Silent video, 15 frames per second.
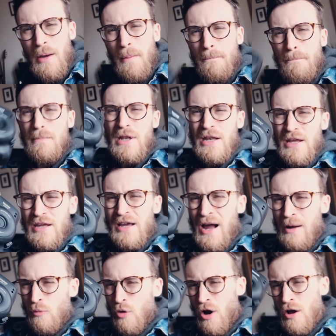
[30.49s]
Mini
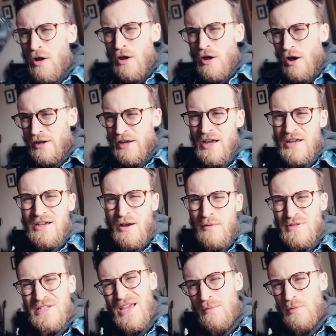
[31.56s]
camera. Okay, I'm
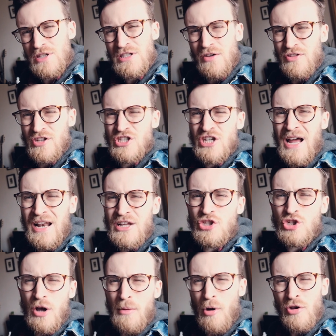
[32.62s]
setting myself a challenge.
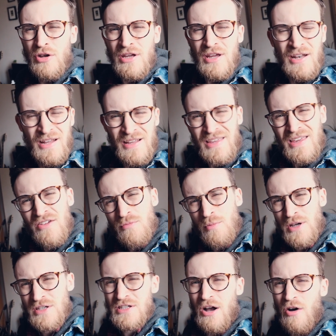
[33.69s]
I'm only going to give
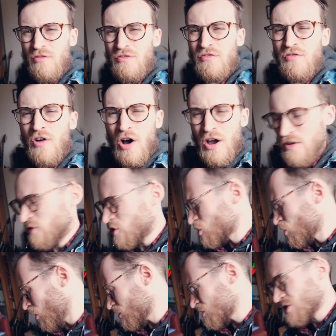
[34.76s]
myself 5
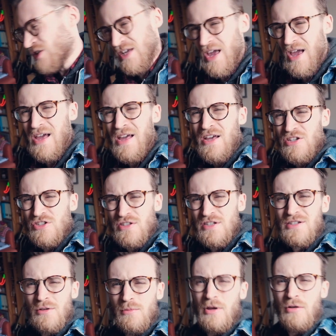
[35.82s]
shots to get, so this
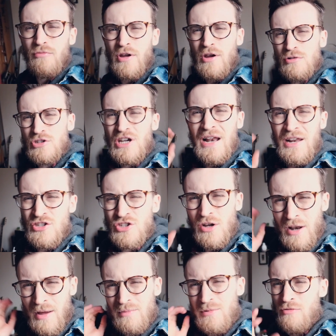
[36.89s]
is going to be a real challenge. I'm going
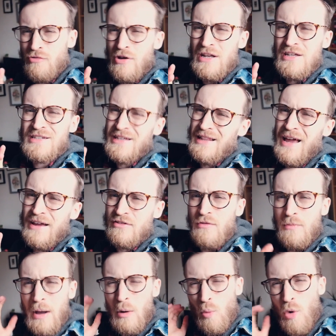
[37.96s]
to have you really selective
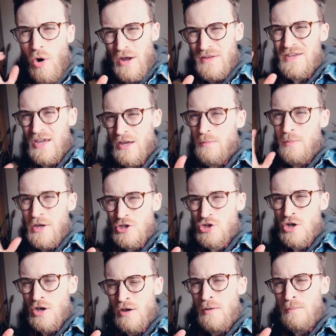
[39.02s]
about what I take a
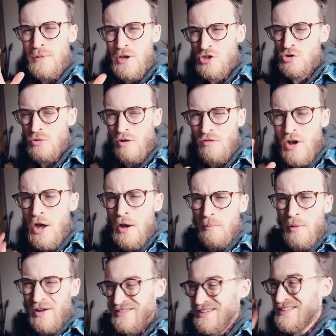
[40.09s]
picture of.
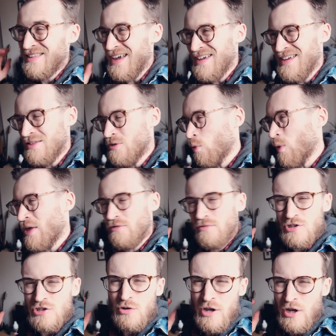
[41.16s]
But today the weather
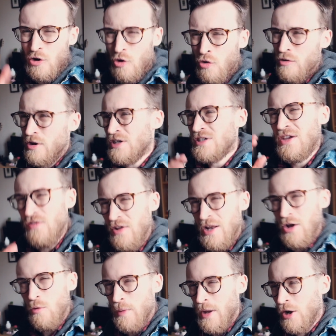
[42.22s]
is looking glorious, if a
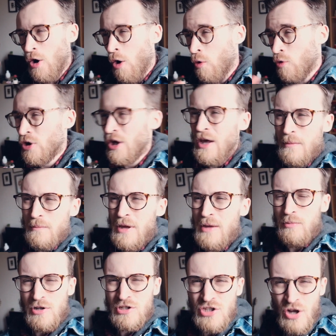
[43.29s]
little bit cold.
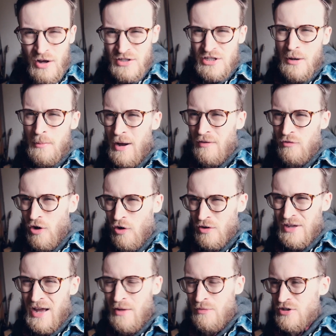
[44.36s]
People are starting to come out of
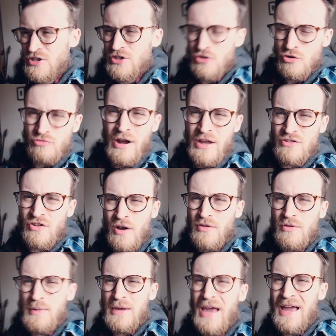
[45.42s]
lockdown. This is a great time
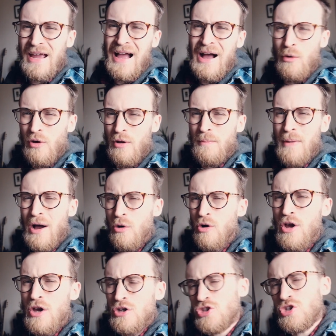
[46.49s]
to be getting out and about,
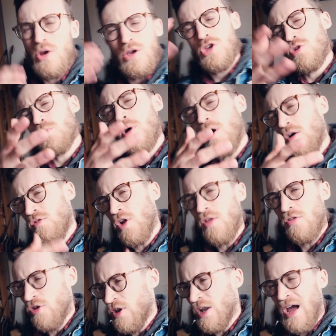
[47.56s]
showing you part of
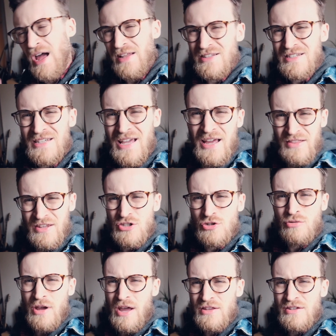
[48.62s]
London and setting this
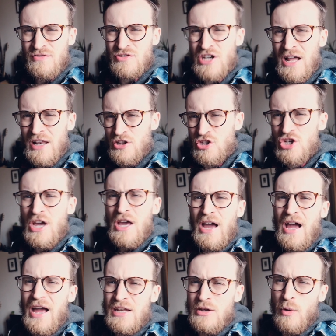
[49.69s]
creative challenge.
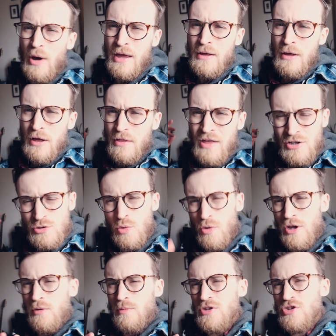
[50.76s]
Anyway, that's what we're
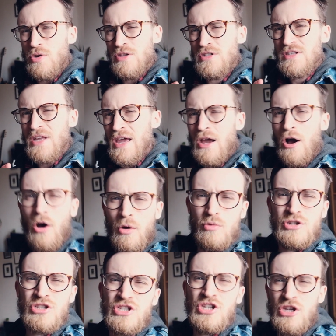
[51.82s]
going to be doing today. I will
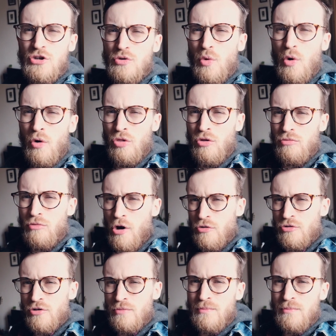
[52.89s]
see you on the road.